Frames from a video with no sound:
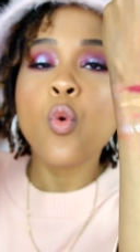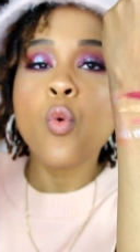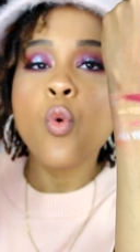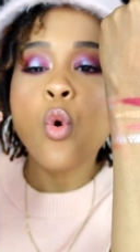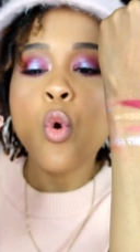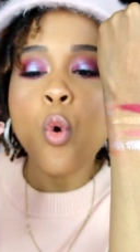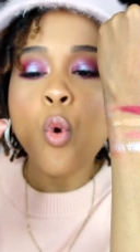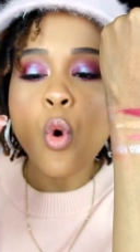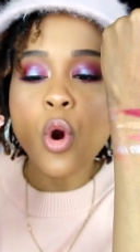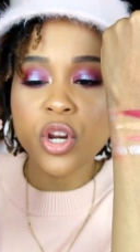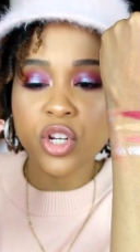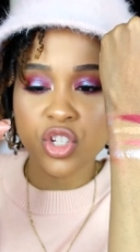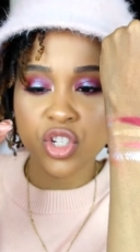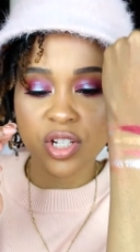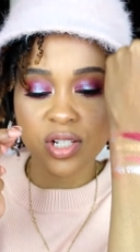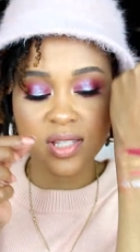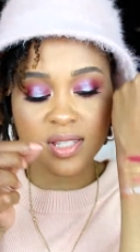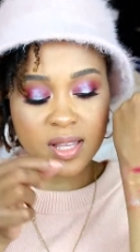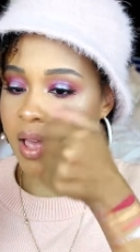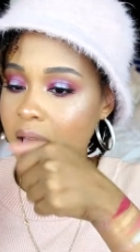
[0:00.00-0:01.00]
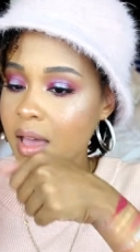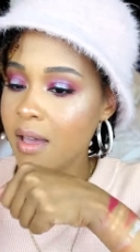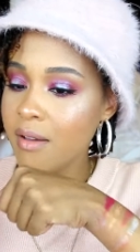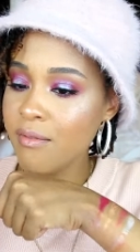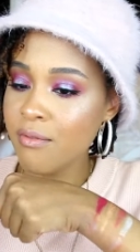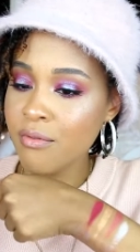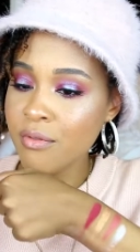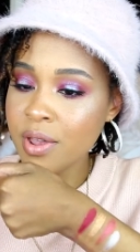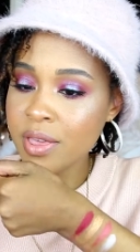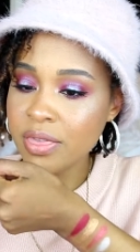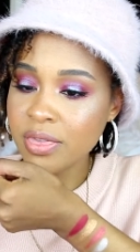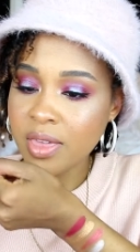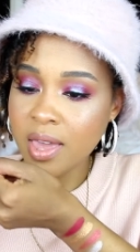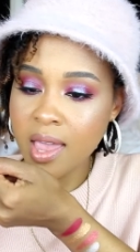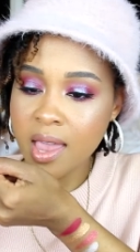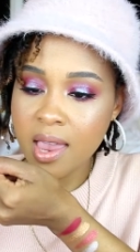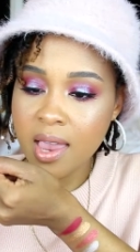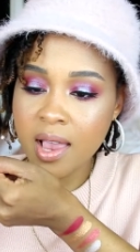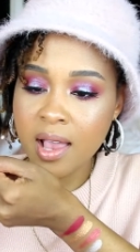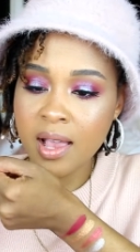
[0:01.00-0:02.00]
gorgeous.
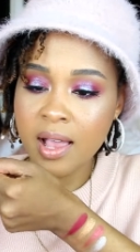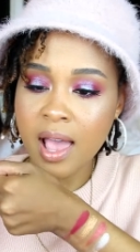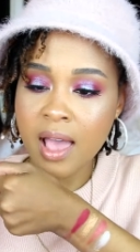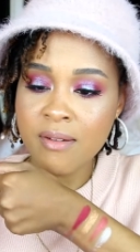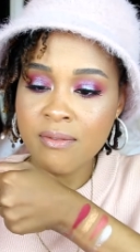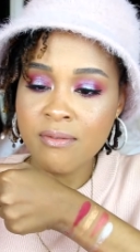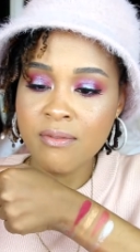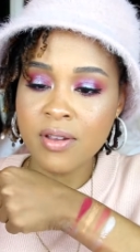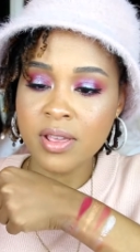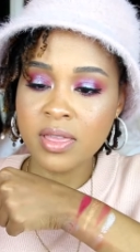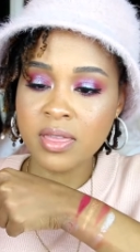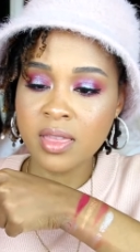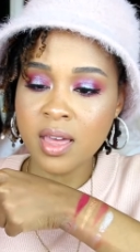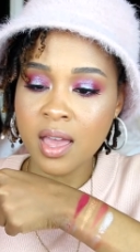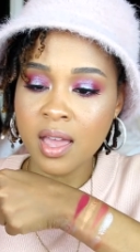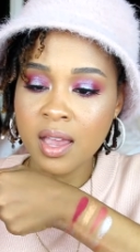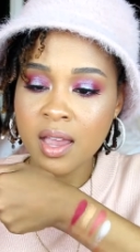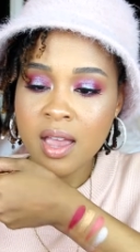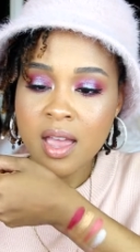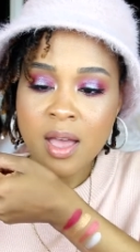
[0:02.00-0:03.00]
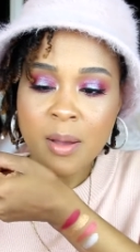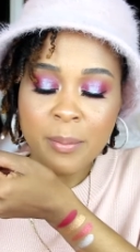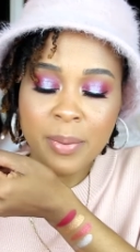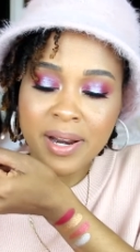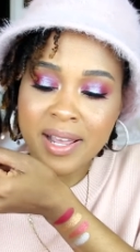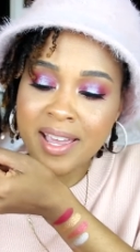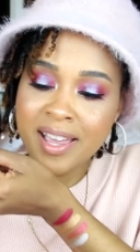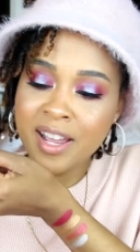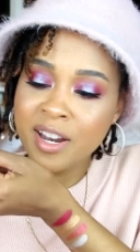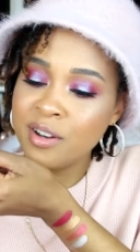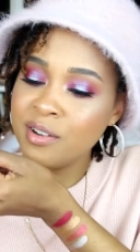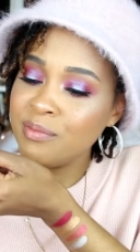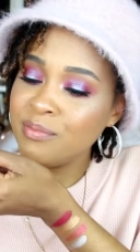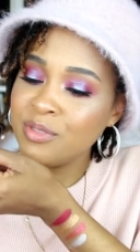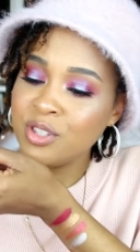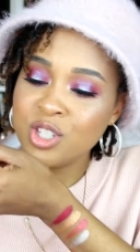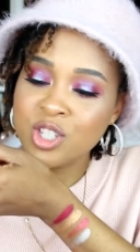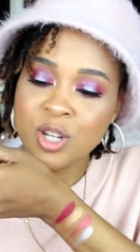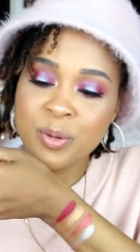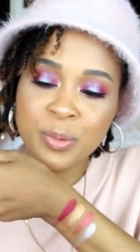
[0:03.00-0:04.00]
Everything. But again,
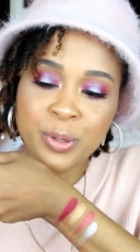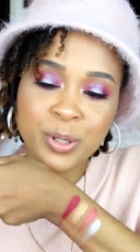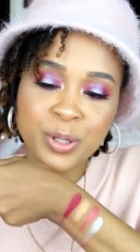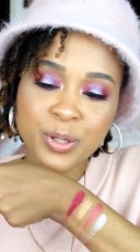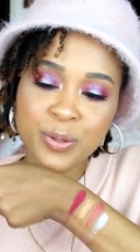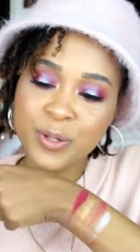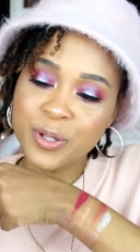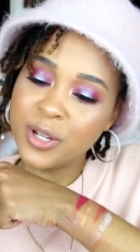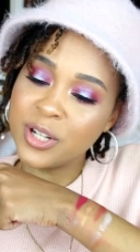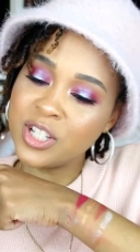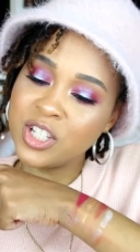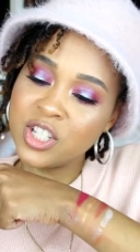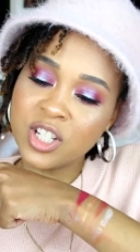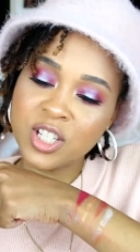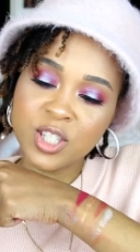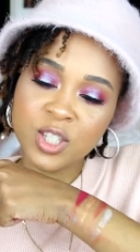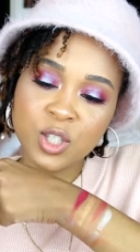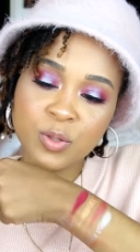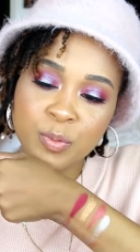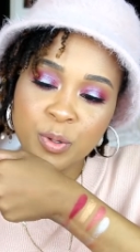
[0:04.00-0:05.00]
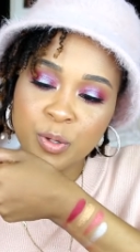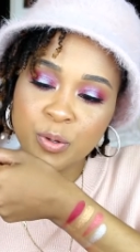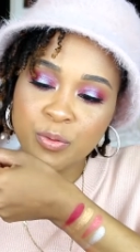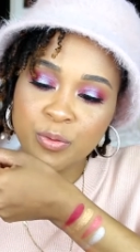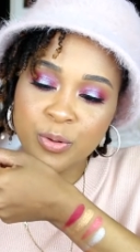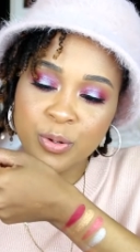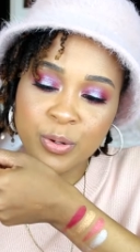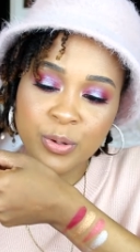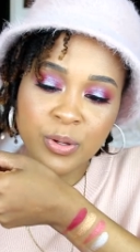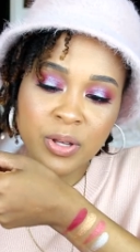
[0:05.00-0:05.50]
the shimmers just as beautiful.